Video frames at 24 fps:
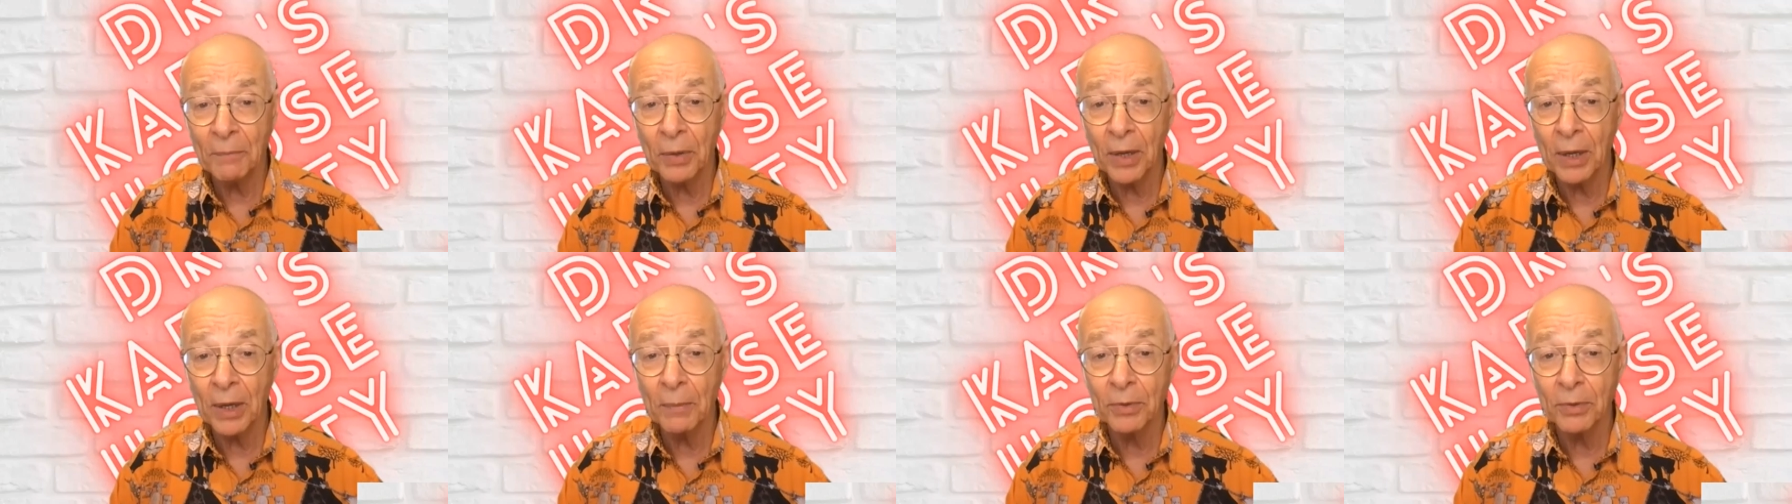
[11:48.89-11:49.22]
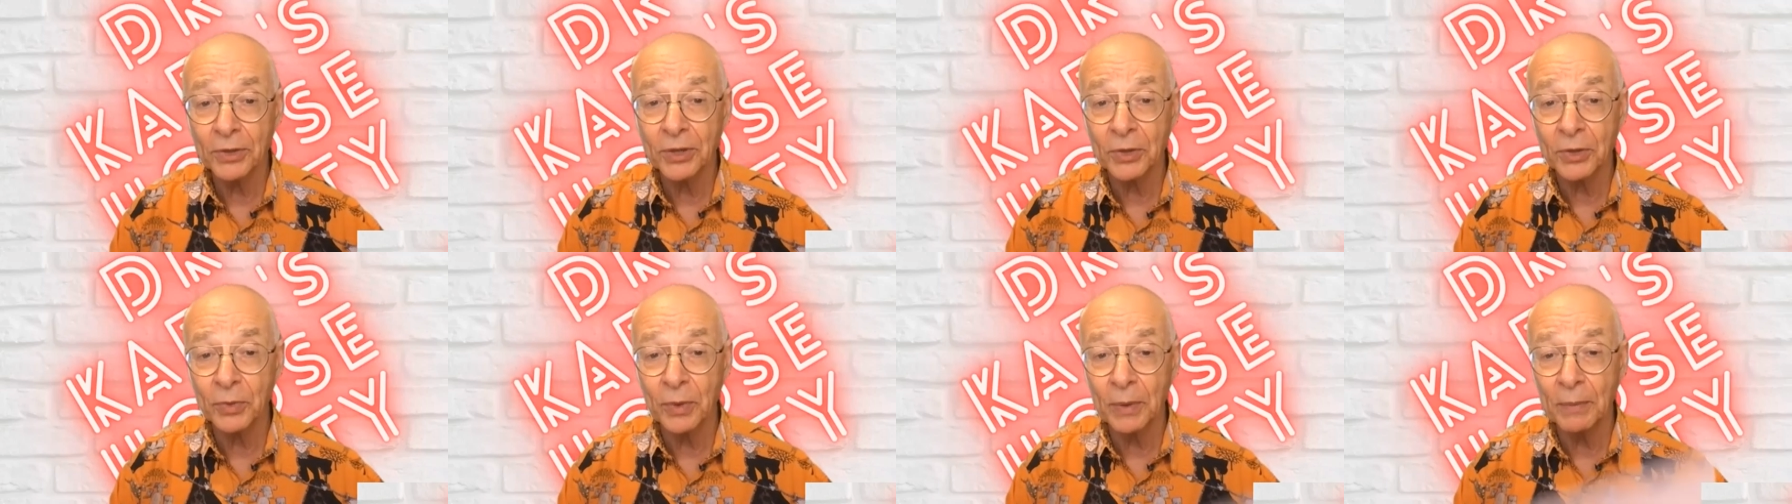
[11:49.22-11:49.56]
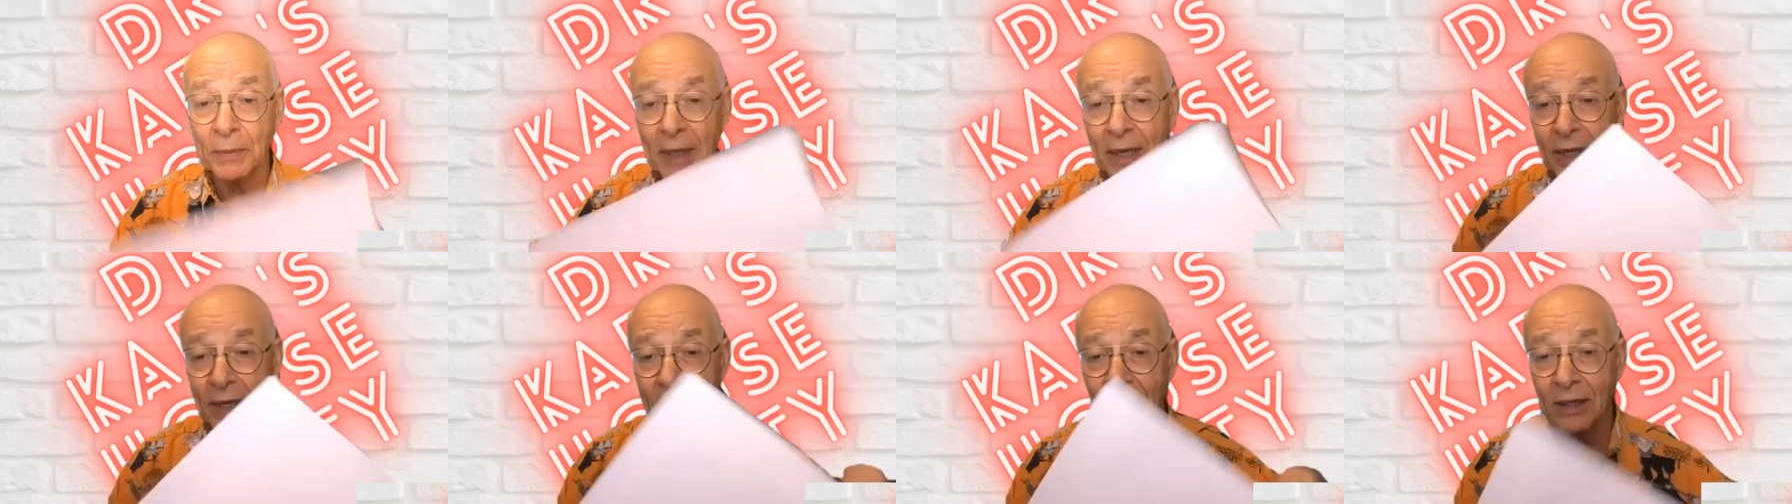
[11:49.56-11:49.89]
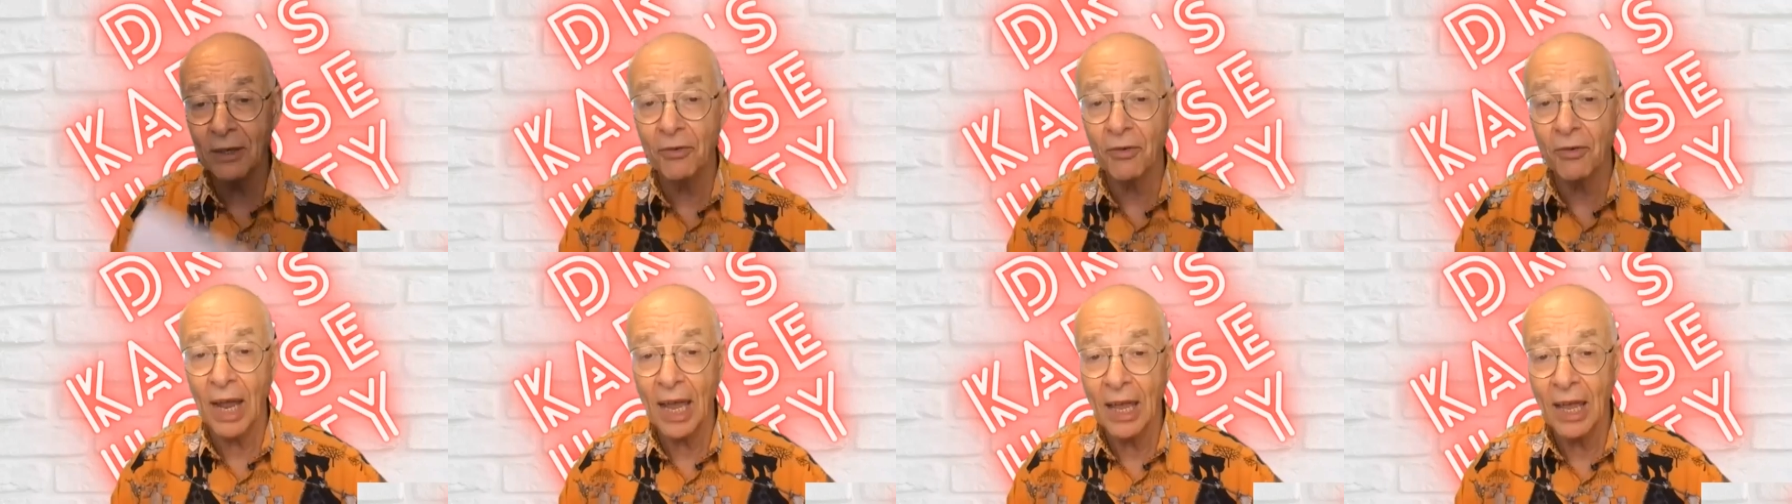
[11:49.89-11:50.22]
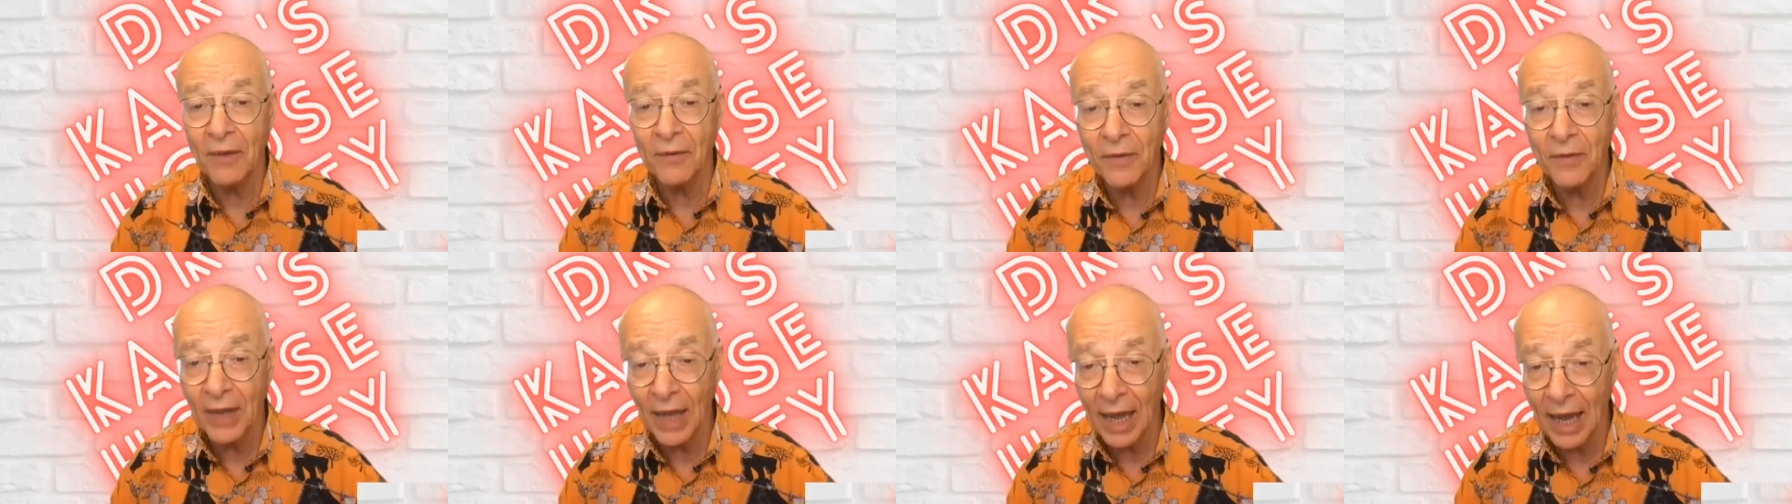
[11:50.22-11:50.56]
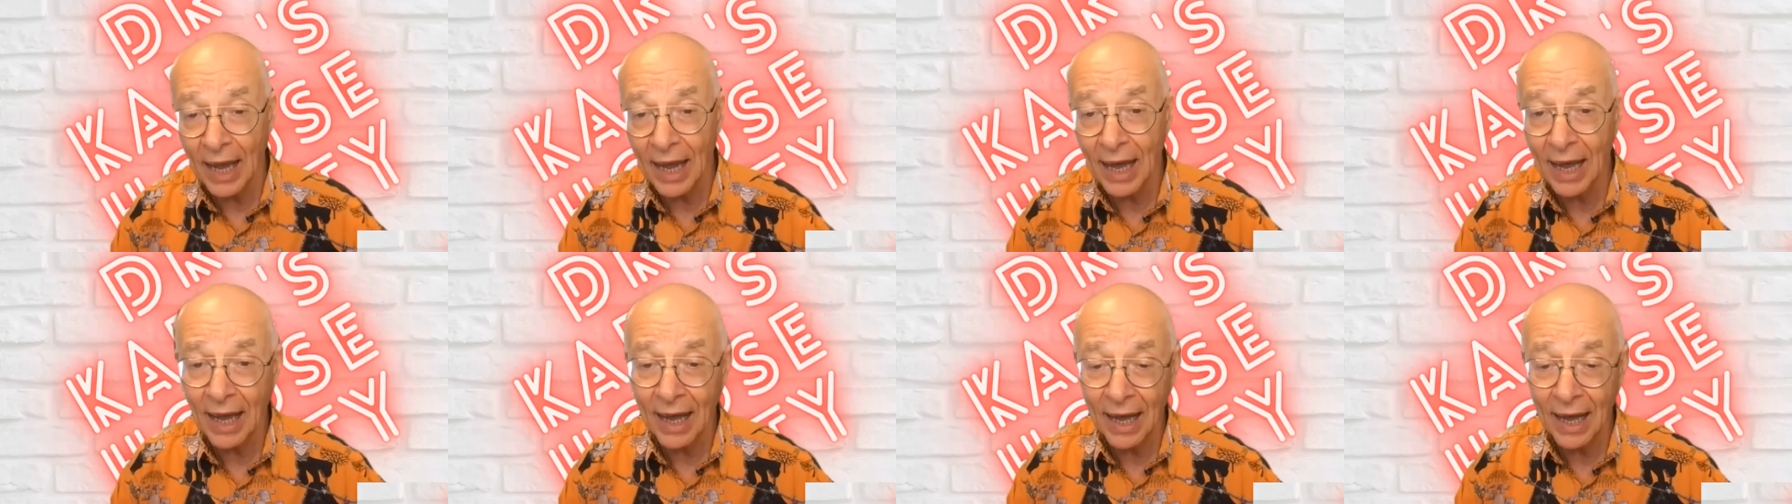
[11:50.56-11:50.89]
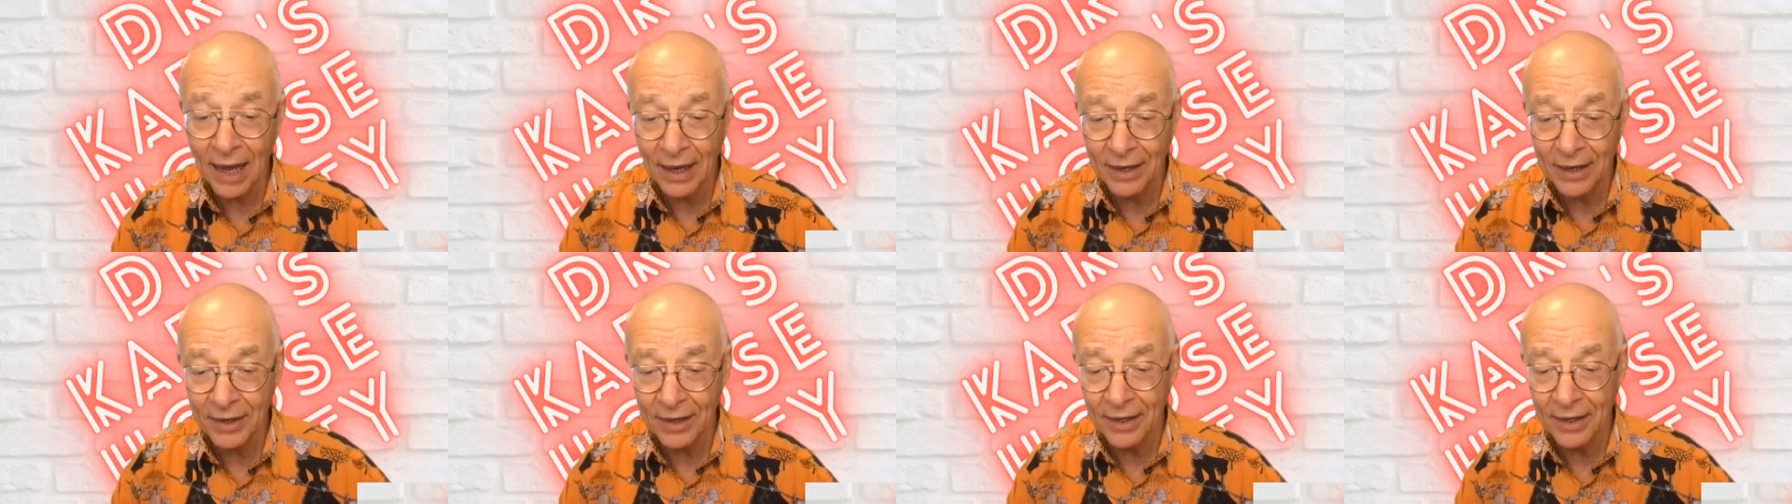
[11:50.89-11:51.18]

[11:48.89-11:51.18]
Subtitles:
people swimming in the graveyard